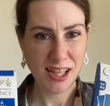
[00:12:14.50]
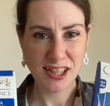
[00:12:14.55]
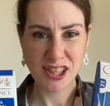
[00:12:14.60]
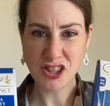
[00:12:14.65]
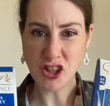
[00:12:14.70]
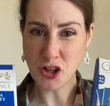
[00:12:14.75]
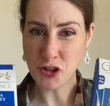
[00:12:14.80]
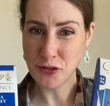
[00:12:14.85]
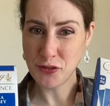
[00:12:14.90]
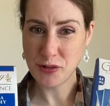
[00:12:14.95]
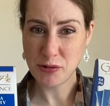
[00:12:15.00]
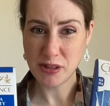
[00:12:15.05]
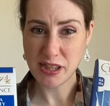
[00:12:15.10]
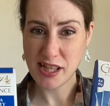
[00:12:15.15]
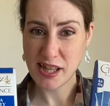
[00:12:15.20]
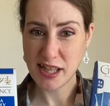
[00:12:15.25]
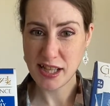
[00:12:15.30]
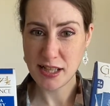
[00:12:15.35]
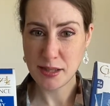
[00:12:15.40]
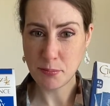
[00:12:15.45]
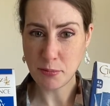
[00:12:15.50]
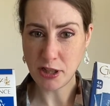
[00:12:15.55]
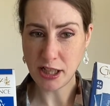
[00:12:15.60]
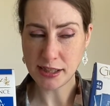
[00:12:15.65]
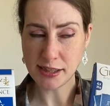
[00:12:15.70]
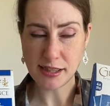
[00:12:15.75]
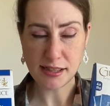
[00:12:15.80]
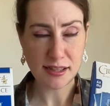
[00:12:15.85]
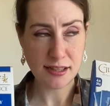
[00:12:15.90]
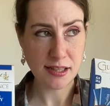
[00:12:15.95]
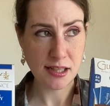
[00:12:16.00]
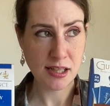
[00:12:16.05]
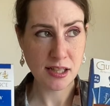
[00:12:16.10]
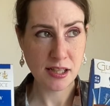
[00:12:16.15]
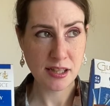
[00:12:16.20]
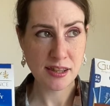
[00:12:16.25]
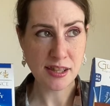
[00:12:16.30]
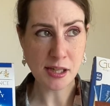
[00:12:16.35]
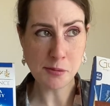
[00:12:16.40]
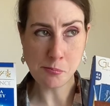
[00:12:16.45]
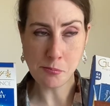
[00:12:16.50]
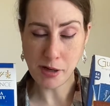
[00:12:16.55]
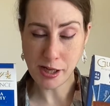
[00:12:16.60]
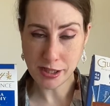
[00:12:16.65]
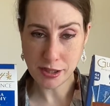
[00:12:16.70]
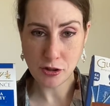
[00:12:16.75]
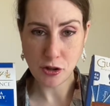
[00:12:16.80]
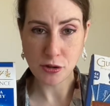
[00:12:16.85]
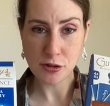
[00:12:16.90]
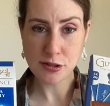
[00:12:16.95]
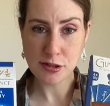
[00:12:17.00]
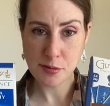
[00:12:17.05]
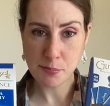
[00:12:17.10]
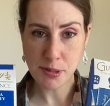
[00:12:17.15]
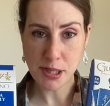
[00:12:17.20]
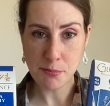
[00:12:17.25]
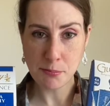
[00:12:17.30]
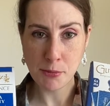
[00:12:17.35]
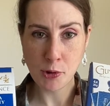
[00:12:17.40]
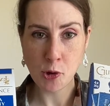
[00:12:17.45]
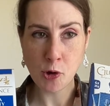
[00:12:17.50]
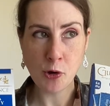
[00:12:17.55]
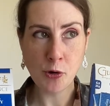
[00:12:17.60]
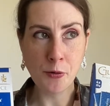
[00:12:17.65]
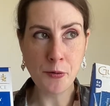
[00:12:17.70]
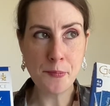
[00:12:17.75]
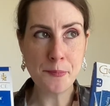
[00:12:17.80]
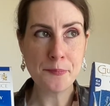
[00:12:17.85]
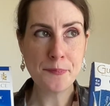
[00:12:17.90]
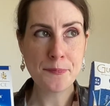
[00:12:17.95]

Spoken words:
go for one of these brands. They might cost a bit more,